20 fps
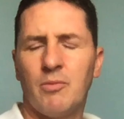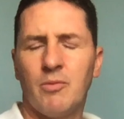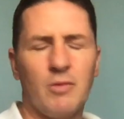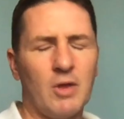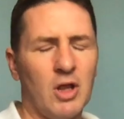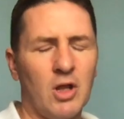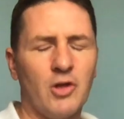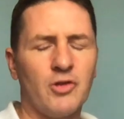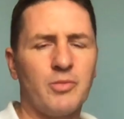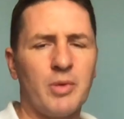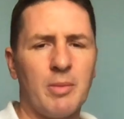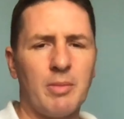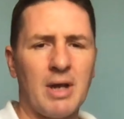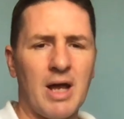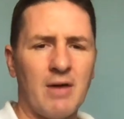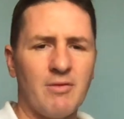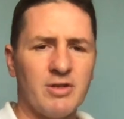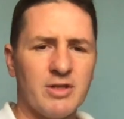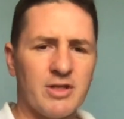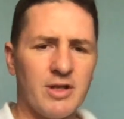lots of people
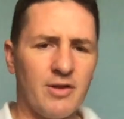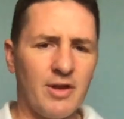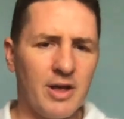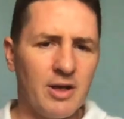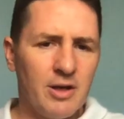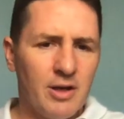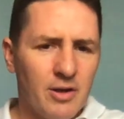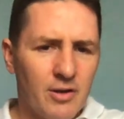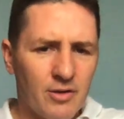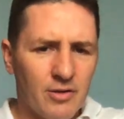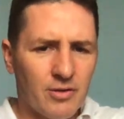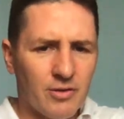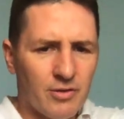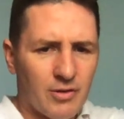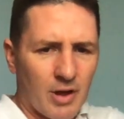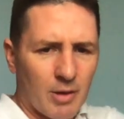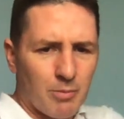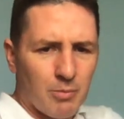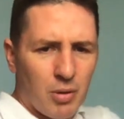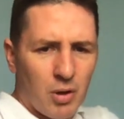have is that they
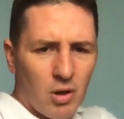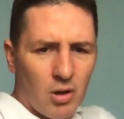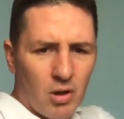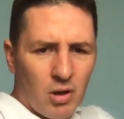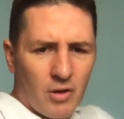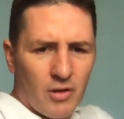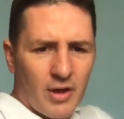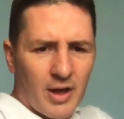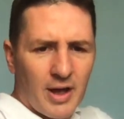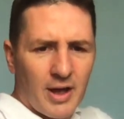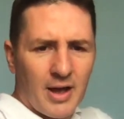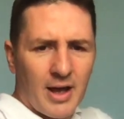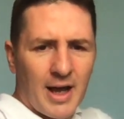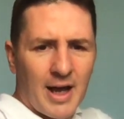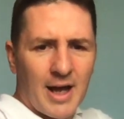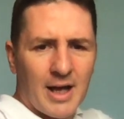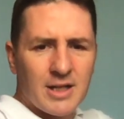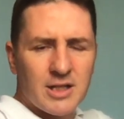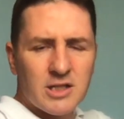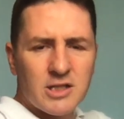pull the
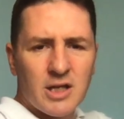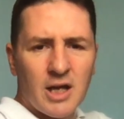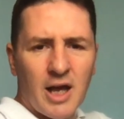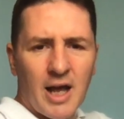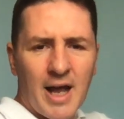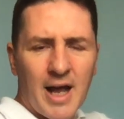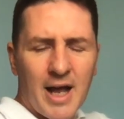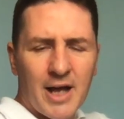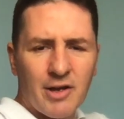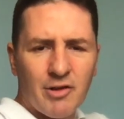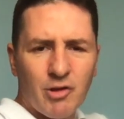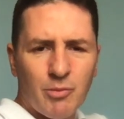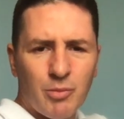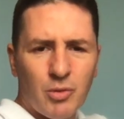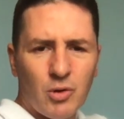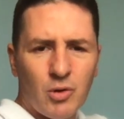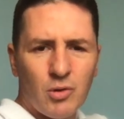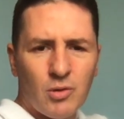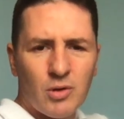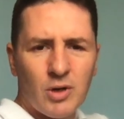hands ahead of the
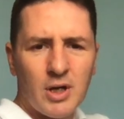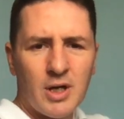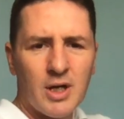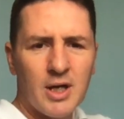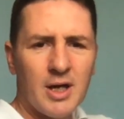ball,